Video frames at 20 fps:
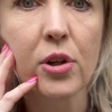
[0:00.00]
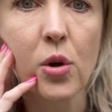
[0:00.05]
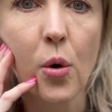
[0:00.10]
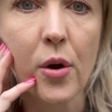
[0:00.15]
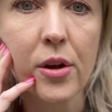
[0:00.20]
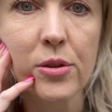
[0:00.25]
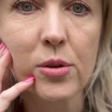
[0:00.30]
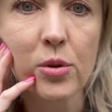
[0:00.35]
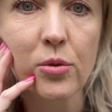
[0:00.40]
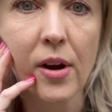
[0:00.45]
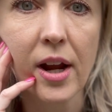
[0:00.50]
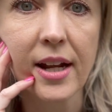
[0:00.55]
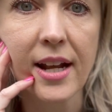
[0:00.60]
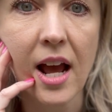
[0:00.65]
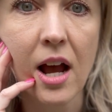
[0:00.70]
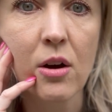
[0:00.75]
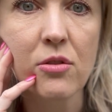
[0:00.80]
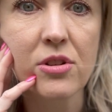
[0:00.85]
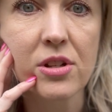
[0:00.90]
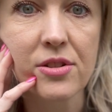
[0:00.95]
going through it right
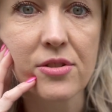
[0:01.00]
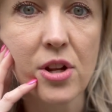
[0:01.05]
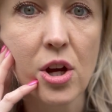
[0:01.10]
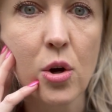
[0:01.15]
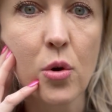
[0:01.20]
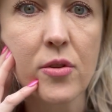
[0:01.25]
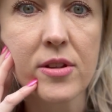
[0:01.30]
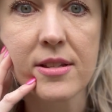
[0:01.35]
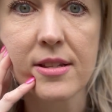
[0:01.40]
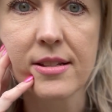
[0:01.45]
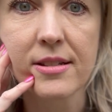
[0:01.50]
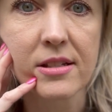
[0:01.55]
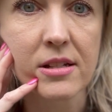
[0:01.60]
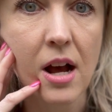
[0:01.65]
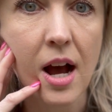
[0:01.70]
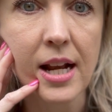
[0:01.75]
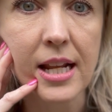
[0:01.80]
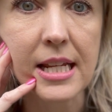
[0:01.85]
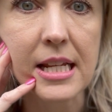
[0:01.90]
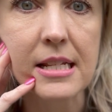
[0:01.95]
now, just know this, it's
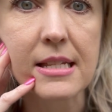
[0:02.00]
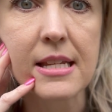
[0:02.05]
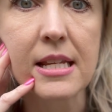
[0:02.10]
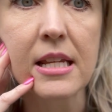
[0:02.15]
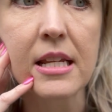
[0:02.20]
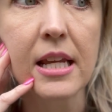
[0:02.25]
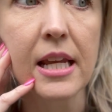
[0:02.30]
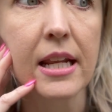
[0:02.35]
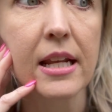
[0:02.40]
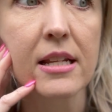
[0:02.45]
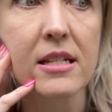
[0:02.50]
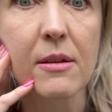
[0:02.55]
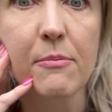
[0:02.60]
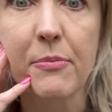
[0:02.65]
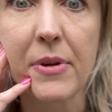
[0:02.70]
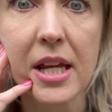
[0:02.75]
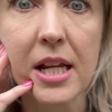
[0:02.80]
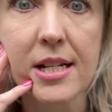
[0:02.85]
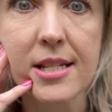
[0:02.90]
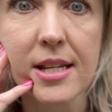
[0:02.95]
not easy. It is a
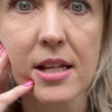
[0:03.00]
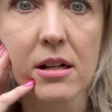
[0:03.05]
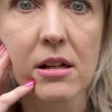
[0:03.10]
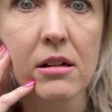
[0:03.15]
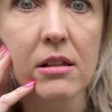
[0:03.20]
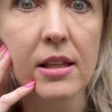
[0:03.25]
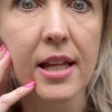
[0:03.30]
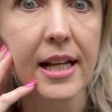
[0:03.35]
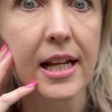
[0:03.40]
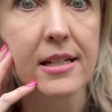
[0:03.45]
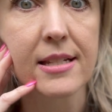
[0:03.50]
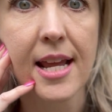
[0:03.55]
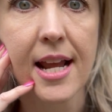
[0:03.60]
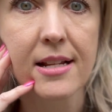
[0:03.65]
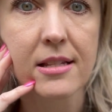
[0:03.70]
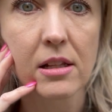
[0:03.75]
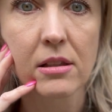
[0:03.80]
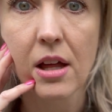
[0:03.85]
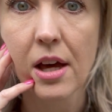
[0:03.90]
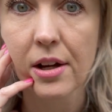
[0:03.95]
big deal. Like, it
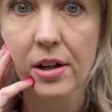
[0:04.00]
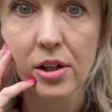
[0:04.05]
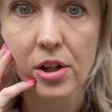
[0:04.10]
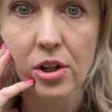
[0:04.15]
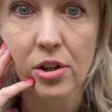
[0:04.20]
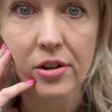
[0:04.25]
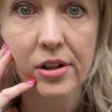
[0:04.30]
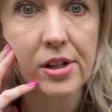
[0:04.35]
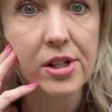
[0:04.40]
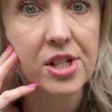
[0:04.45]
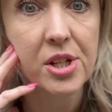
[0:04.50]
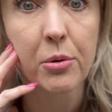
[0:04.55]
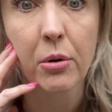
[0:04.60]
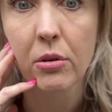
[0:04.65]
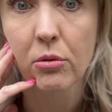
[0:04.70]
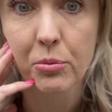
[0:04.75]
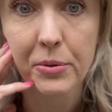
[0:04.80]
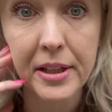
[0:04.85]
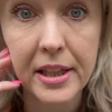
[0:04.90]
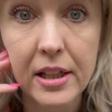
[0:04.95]
takes a lot of courage. You
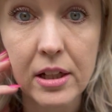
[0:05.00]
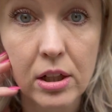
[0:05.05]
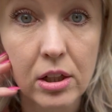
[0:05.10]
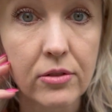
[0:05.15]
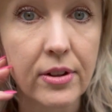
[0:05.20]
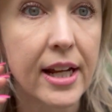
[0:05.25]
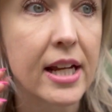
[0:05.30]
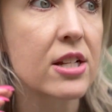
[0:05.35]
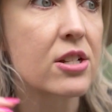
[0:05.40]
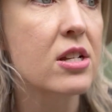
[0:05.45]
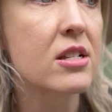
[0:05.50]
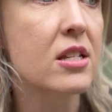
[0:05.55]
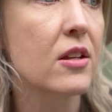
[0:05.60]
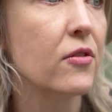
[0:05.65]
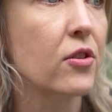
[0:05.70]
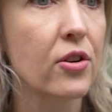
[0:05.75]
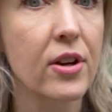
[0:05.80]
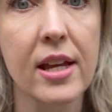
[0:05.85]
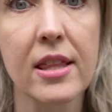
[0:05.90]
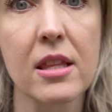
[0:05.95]
are really courageous
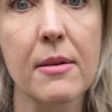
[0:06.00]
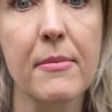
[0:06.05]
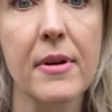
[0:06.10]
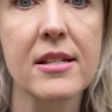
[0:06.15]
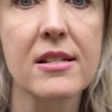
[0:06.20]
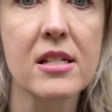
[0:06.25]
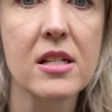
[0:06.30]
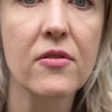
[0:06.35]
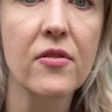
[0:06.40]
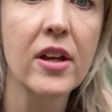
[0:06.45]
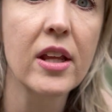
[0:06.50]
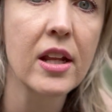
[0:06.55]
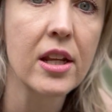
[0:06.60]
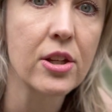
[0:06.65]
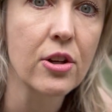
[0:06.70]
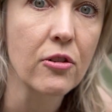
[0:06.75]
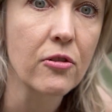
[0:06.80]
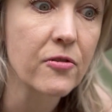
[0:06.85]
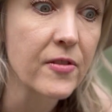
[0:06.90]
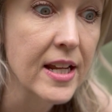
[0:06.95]
if you're in the midst of it and
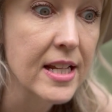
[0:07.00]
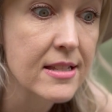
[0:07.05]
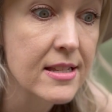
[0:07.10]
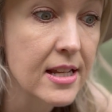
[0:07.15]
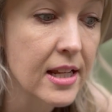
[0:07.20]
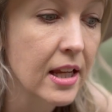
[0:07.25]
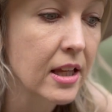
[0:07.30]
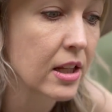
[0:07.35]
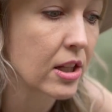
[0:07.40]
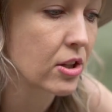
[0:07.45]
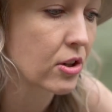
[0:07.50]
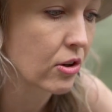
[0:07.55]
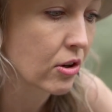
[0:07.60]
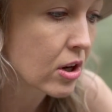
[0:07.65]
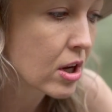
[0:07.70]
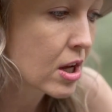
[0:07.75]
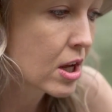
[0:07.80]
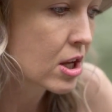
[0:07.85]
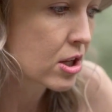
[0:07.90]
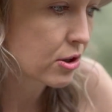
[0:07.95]
you're facing it and you're
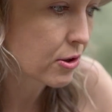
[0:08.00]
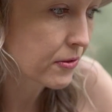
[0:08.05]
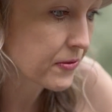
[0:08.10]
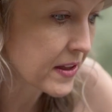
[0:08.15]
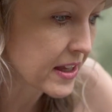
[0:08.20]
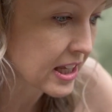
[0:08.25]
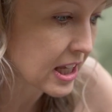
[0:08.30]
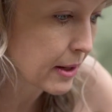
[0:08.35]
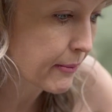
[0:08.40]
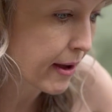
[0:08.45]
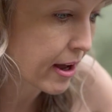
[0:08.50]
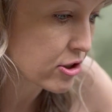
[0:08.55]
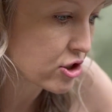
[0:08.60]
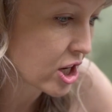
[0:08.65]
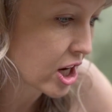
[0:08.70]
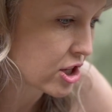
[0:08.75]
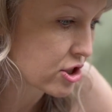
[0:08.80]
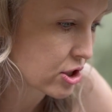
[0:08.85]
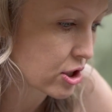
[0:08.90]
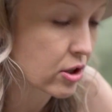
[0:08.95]
thinking about
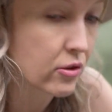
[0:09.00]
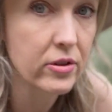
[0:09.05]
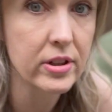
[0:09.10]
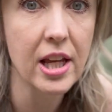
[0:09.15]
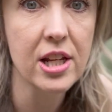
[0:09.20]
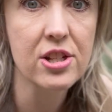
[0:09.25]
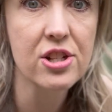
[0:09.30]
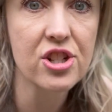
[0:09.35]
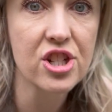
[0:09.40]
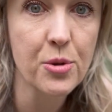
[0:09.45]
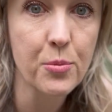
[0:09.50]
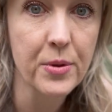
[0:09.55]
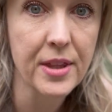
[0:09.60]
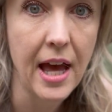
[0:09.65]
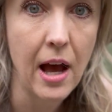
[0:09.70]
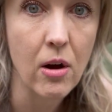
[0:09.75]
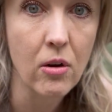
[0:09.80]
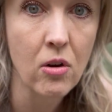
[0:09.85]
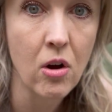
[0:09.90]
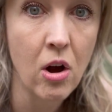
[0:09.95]
changing your relationship with
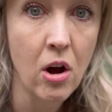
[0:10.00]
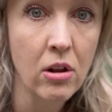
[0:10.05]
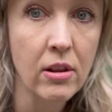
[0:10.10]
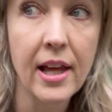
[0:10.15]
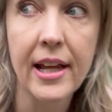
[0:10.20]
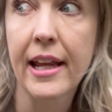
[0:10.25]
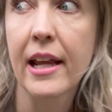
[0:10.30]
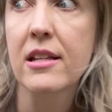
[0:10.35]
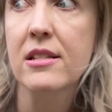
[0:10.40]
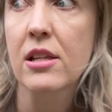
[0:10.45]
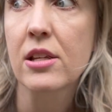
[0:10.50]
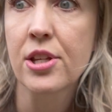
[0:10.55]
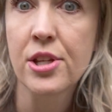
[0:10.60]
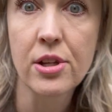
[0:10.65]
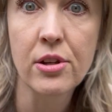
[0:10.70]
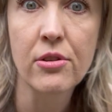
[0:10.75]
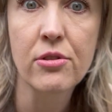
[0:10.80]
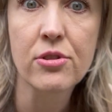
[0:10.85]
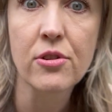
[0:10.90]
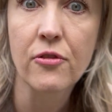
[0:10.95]
alcohol. Like, it's a
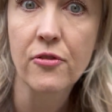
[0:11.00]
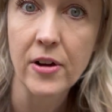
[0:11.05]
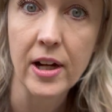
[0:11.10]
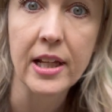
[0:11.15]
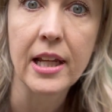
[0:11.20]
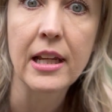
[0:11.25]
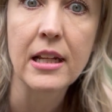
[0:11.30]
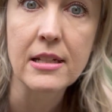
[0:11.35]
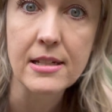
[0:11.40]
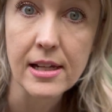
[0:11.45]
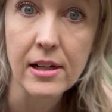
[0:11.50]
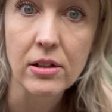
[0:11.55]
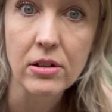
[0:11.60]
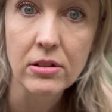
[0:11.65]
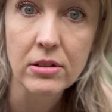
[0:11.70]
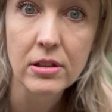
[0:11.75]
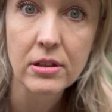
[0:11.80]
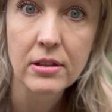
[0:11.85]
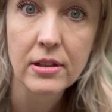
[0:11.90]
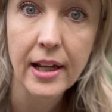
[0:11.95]
huge fucking
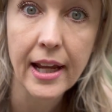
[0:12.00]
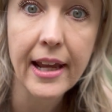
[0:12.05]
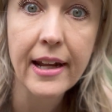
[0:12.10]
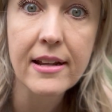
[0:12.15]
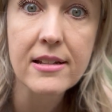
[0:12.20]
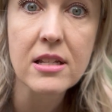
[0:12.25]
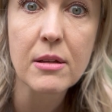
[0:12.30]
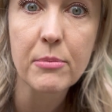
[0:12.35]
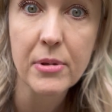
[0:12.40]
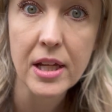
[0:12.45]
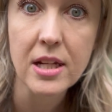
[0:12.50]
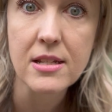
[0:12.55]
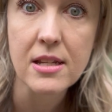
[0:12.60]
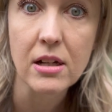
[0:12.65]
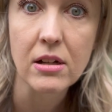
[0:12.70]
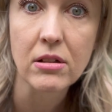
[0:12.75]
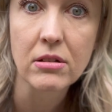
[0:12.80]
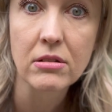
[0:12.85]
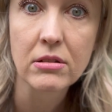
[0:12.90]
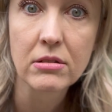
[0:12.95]
deal. It is a big
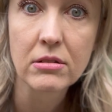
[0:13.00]
deal.